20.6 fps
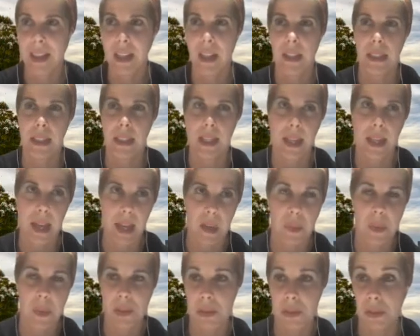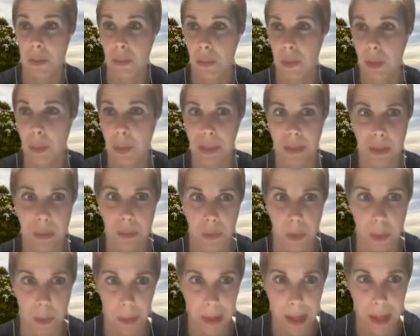that can be transformative
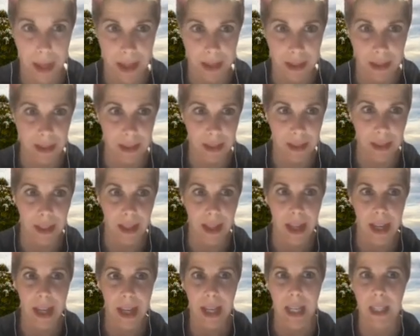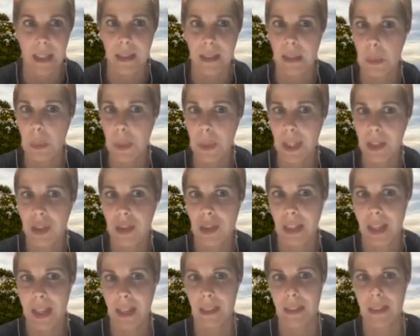for players. It's a way to
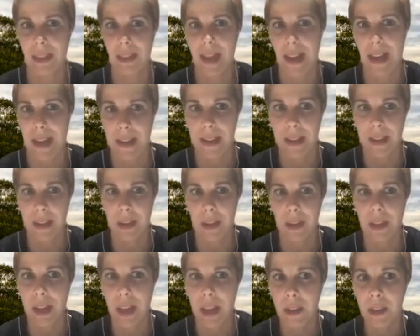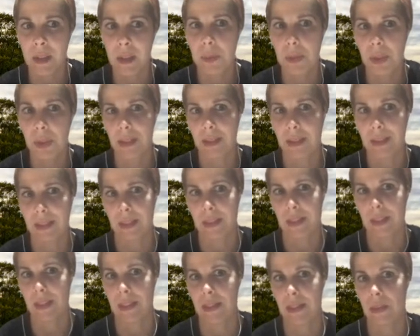get a handle on inner
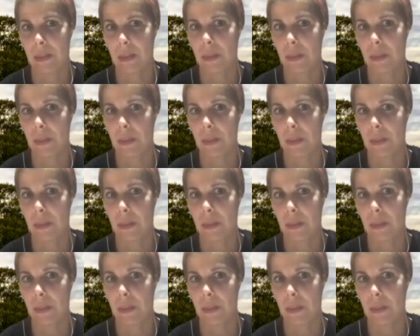processes through